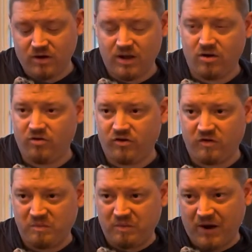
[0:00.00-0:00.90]
It'll
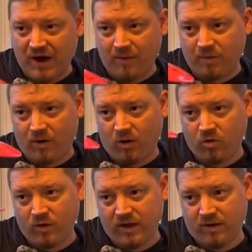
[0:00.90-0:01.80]
just pop all the
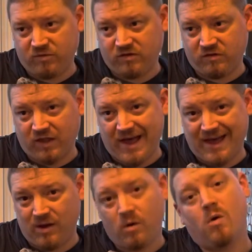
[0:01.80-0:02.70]
way up to flat,
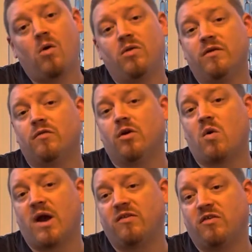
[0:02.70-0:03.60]
hold it for
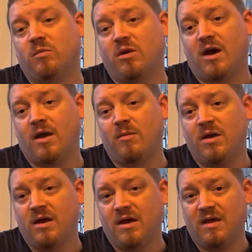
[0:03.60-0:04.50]
quite some time,
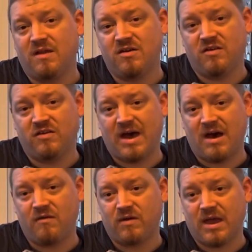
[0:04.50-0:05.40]
and then just
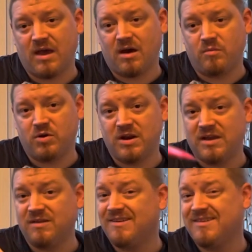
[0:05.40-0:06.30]
have a pretty
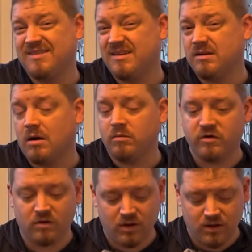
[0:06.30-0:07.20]
consistent dump
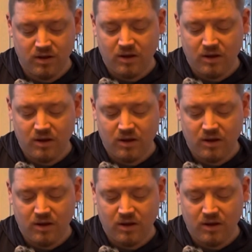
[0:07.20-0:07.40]
to it.